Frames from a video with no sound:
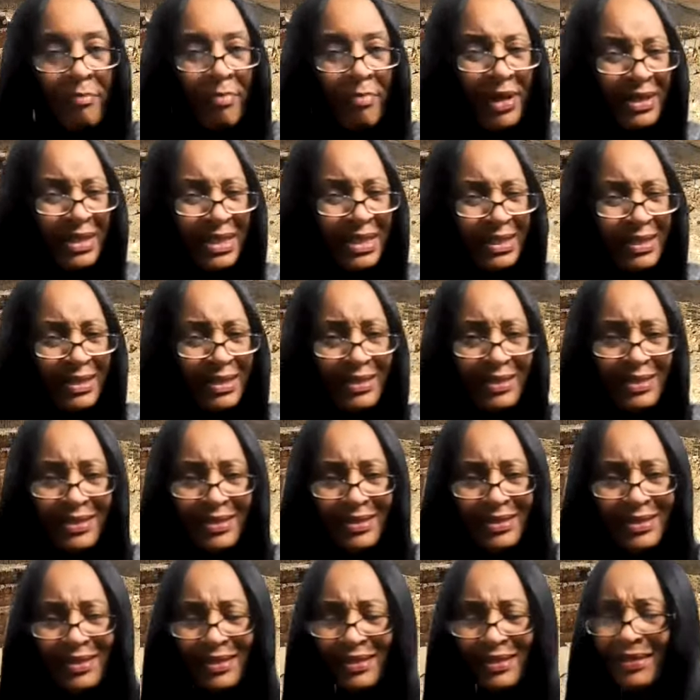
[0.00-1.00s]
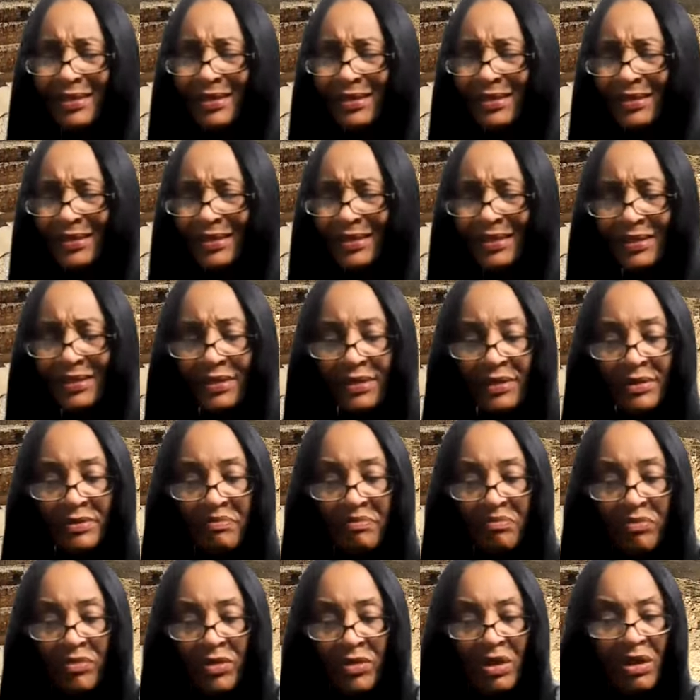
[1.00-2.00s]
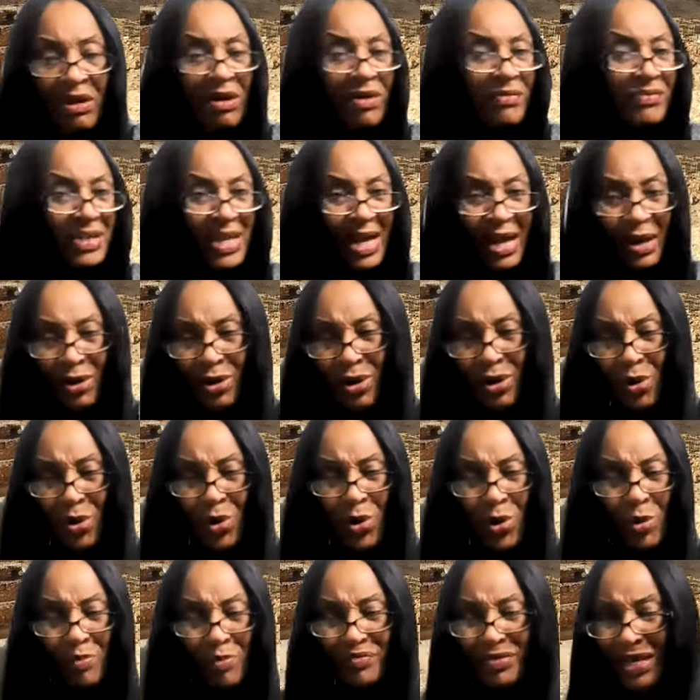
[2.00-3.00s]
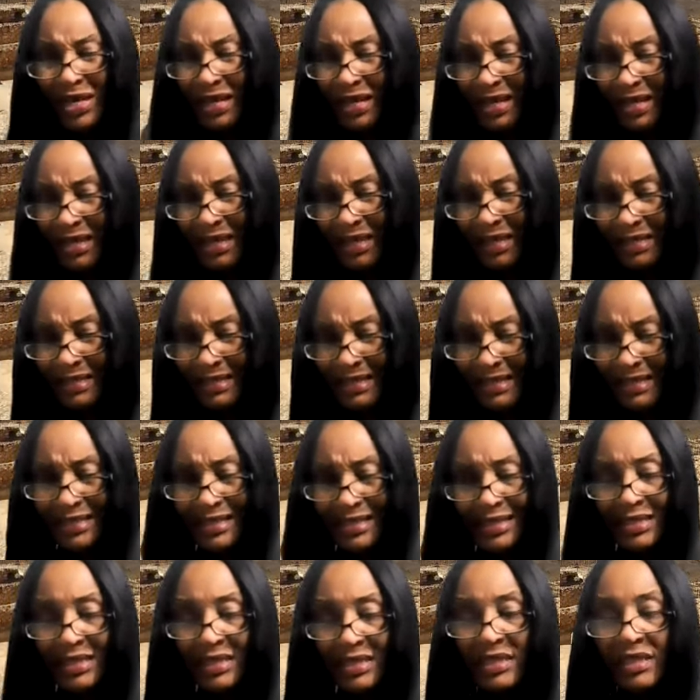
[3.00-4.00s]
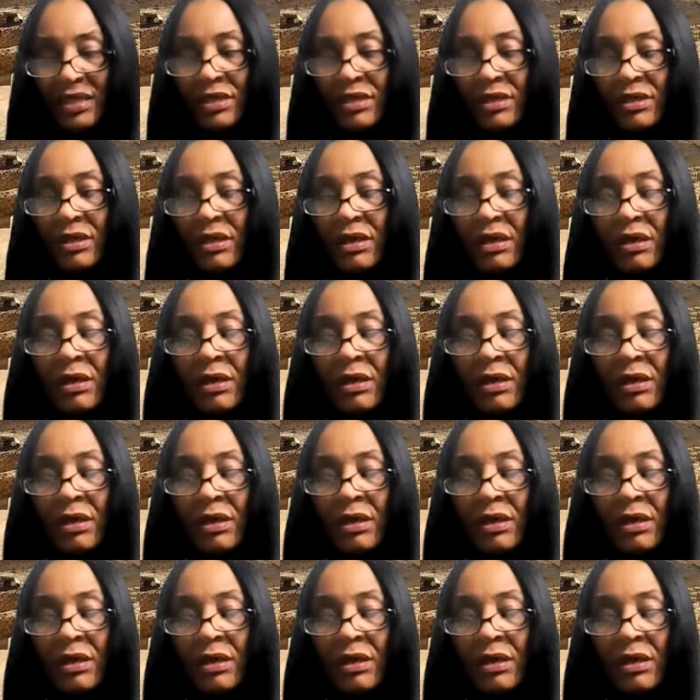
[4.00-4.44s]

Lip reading: But the sons of Jacob, they insisted,